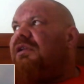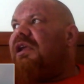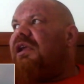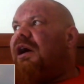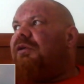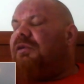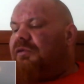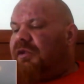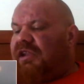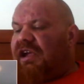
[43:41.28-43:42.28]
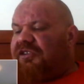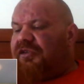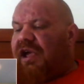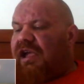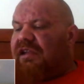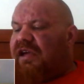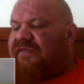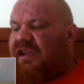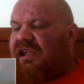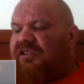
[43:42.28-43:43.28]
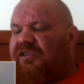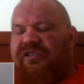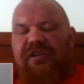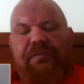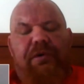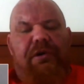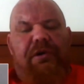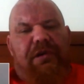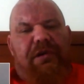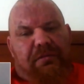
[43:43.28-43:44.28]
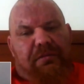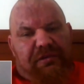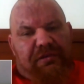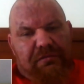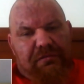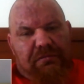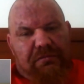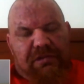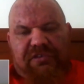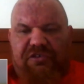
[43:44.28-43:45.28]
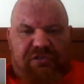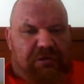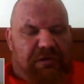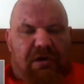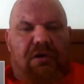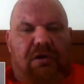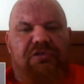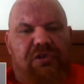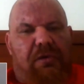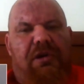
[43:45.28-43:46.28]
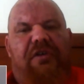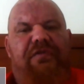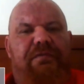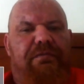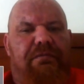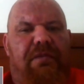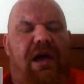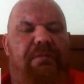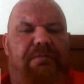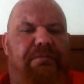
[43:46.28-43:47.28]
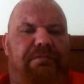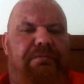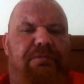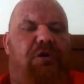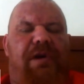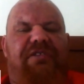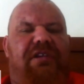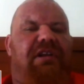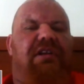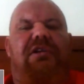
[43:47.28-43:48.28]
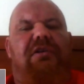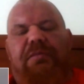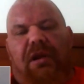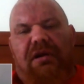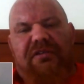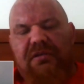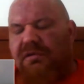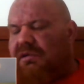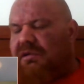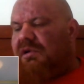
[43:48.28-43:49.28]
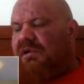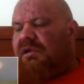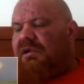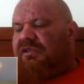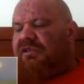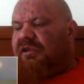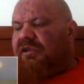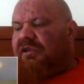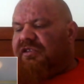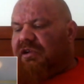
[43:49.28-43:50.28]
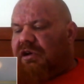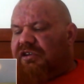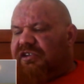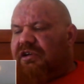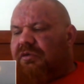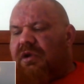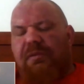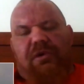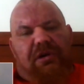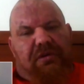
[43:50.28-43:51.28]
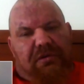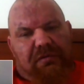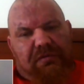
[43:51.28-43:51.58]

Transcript: Now, when they train, they're very interested in putting up big numbers. It's just to do with the whole showing off, I'm more masculine than you bollocks. So there's a lot of single rep work done.